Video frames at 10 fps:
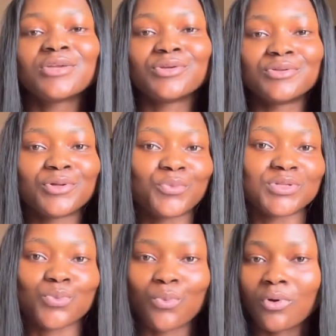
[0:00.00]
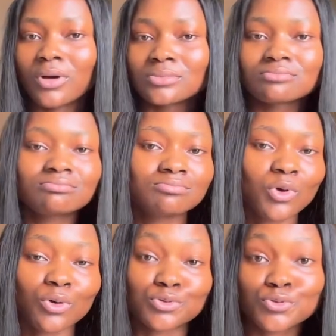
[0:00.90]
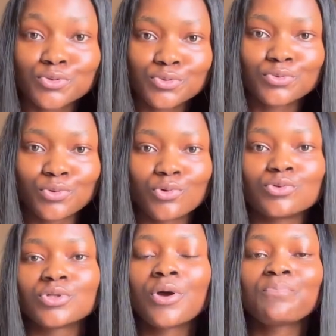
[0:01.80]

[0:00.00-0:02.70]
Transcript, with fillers: you know with one or two good